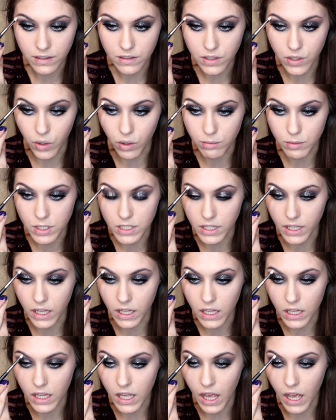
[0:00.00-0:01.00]
So I'm just
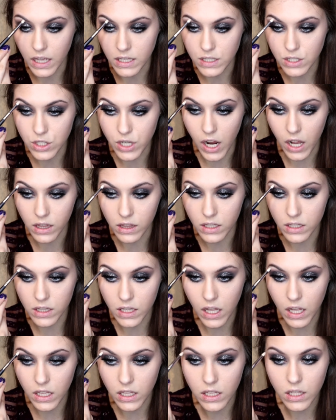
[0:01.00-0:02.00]
like, yes, Jaclyn,
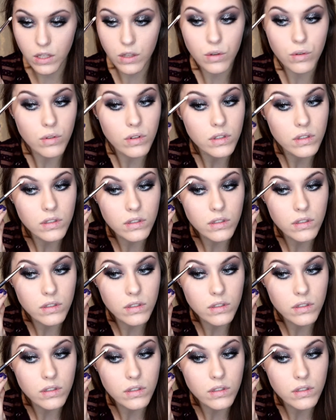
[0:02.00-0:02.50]
thank you.